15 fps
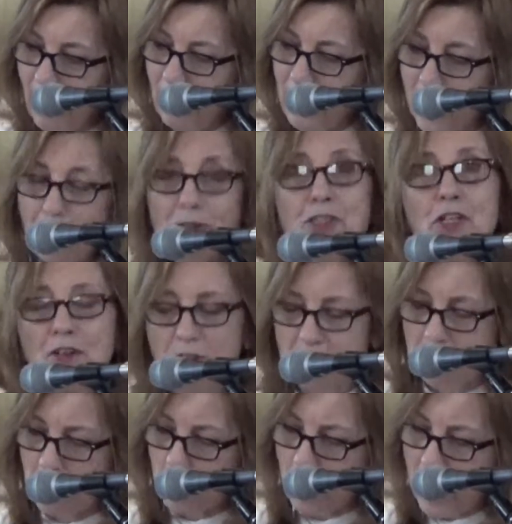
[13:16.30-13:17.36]
That'll turn
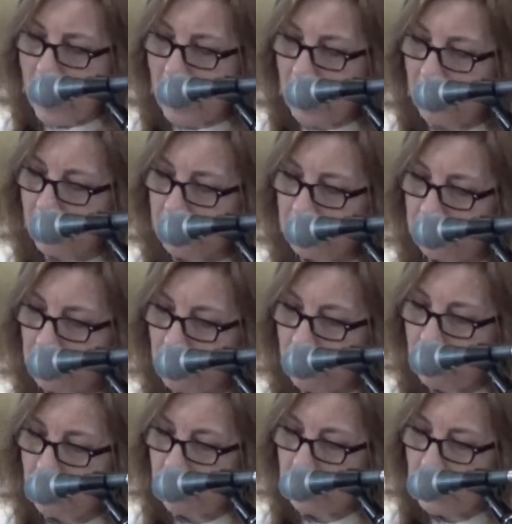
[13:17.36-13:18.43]
them away.
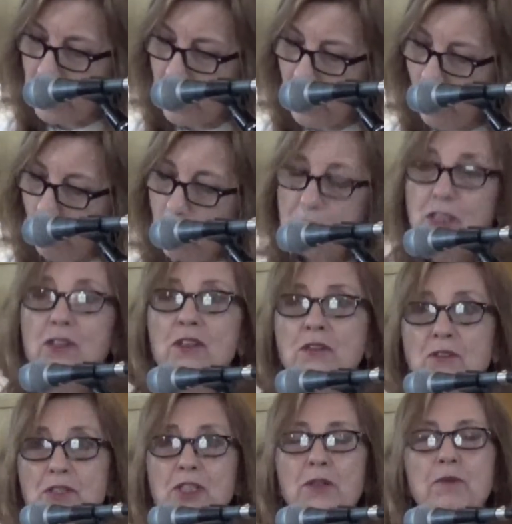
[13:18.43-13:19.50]
What do
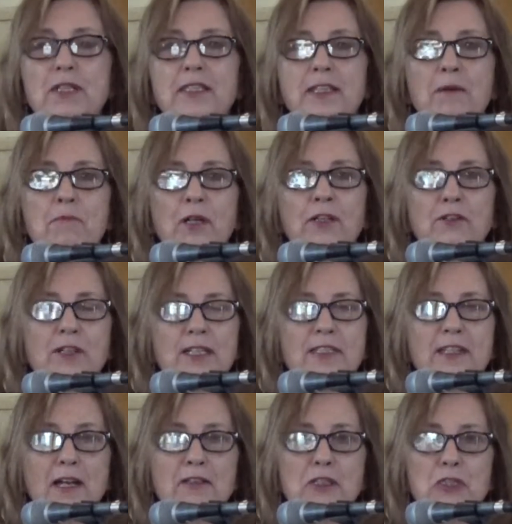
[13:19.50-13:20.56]
you do when someone
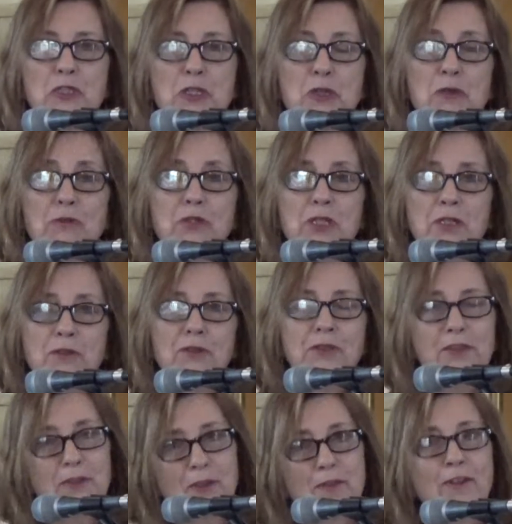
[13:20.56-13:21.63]
criticizes you? Do you
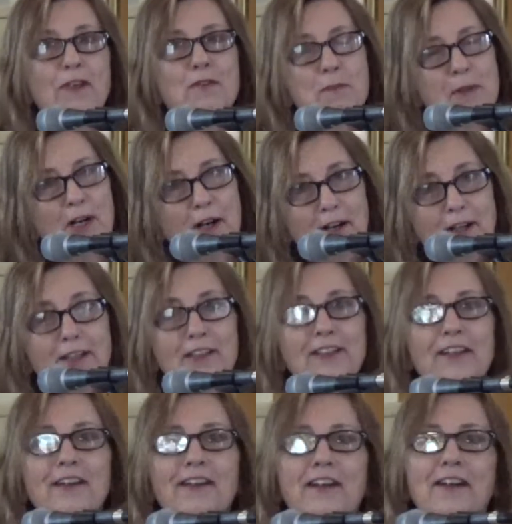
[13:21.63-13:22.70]
sort of give them a
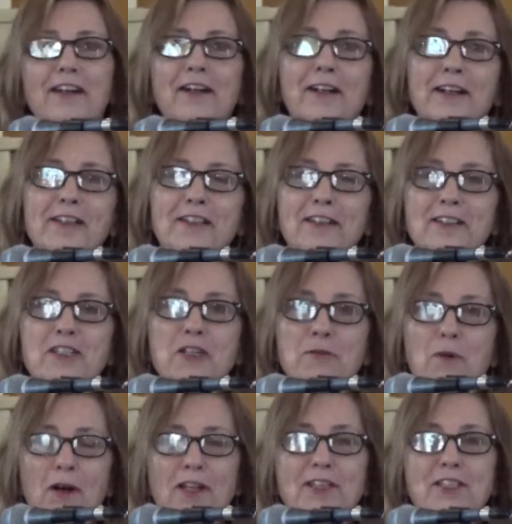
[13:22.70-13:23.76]
hug? Do you
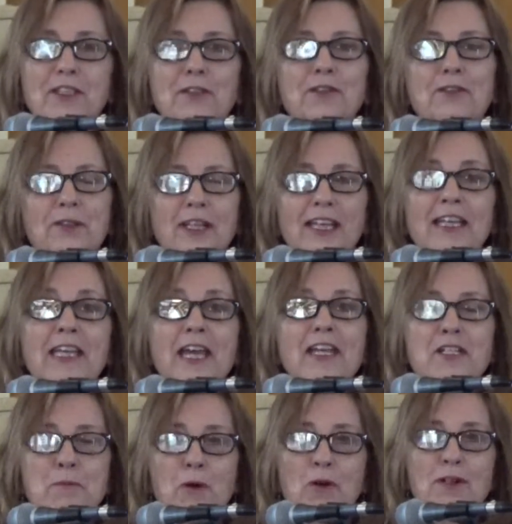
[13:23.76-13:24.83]
want to
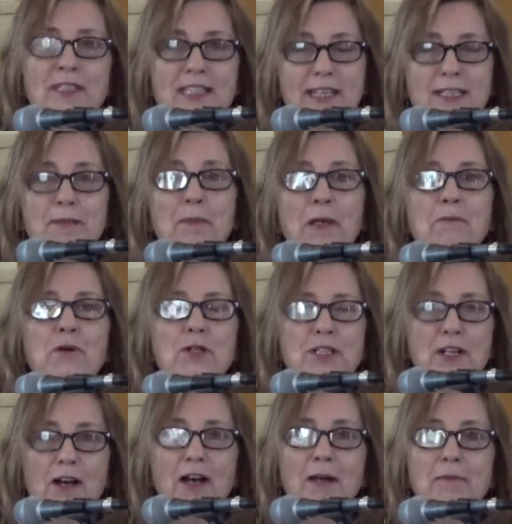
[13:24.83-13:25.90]
engage more and say, spend more
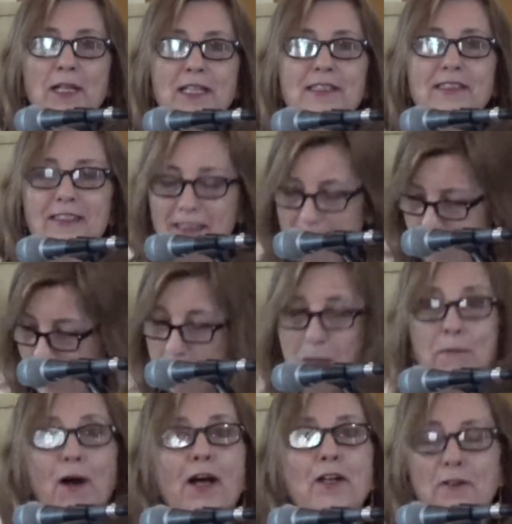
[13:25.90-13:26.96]
time, let
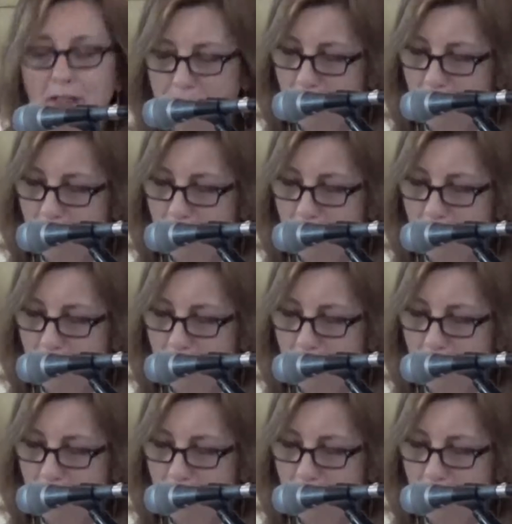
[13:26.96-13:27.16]
me buy you a